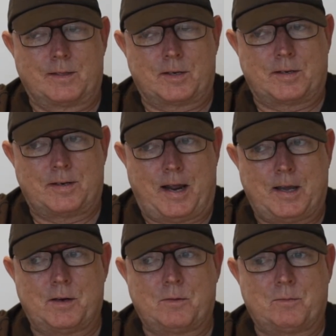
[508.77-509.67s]
The
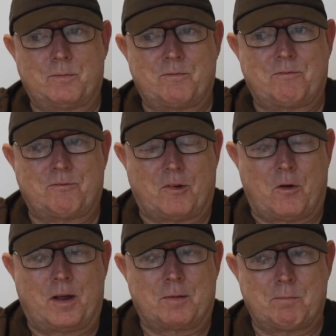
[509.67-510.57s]
second
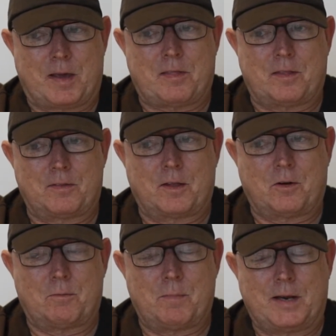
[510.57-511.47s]
flying method that
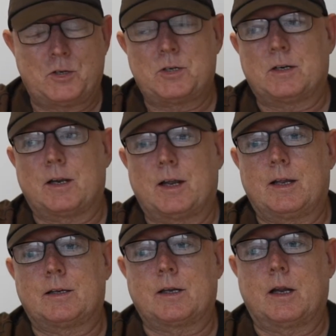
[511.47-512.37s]
I'll mention
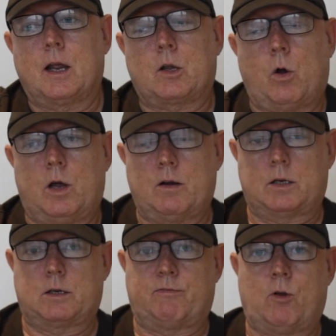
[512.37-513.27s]
is
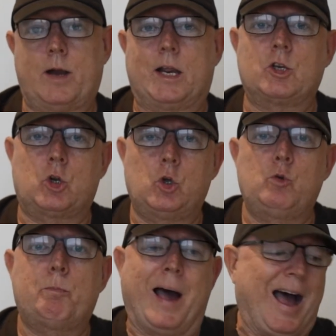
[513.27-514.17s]
it's a flight in
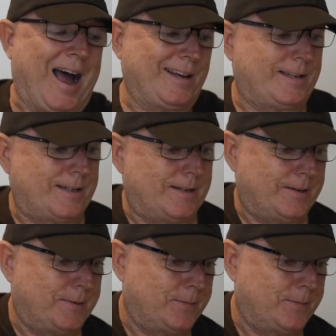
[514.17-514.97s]
2 parts,